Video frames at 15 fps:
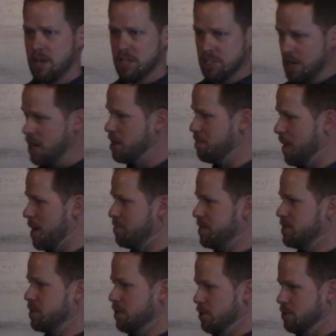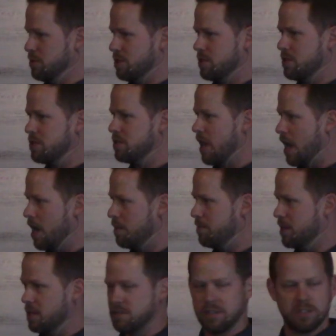John the Baptist loses his head
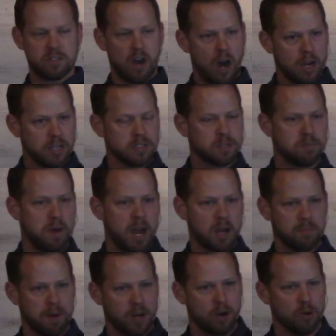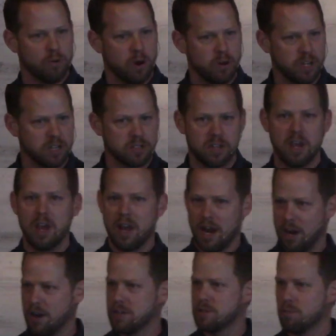because he's talking smack about Herodias,
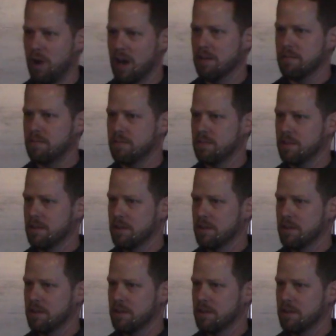Herod's wife.